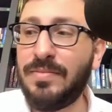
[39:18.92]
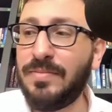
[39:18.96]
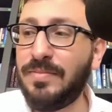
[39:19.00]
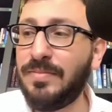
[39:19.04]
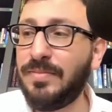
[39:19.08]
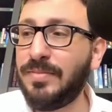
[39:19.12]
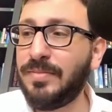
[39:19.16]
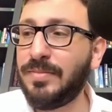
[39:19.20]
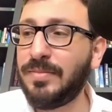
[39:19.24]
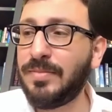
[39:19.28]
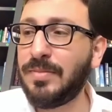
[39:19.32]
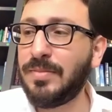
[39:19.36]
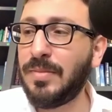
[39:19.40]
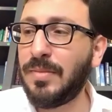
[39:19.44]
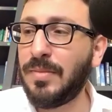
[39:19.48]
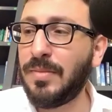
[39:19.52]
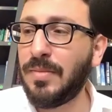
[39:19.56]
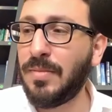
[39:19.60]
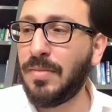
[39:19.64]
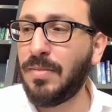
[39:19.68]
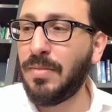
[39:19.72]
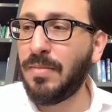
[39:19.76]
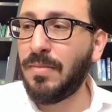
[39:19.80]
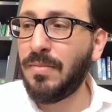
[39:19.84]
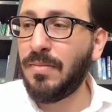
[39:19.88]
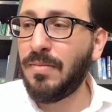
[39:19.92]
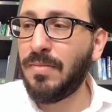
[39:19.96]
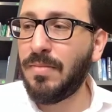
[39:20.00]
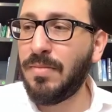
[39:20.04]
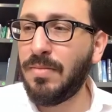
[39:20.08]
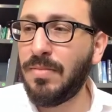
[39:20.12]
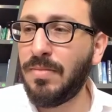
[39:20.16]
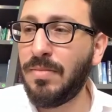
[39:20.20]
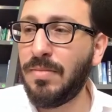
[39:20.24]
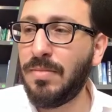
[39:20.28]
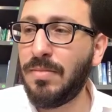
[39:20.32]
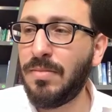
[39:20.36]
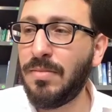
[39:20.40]

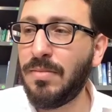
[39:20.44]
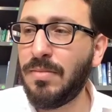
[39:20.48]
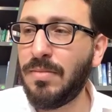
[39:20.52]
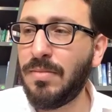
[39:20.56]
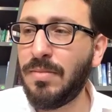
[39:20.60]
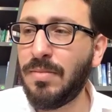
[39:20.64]
(no one is talking)